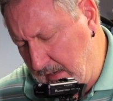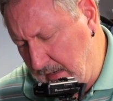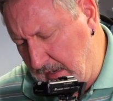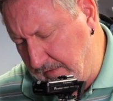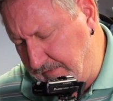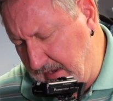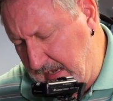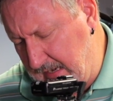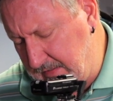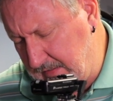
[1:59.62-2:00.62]

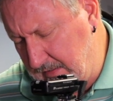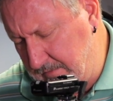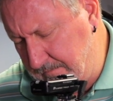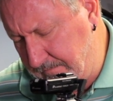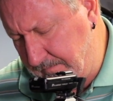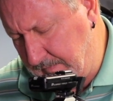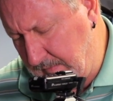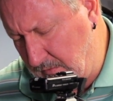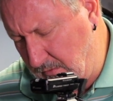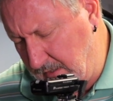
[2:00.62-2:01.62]
F8.
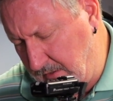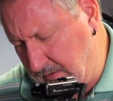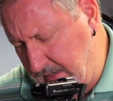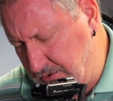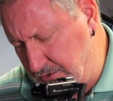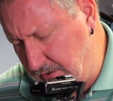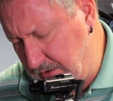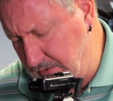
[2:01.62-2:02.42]
We're going to go ahead and shoot at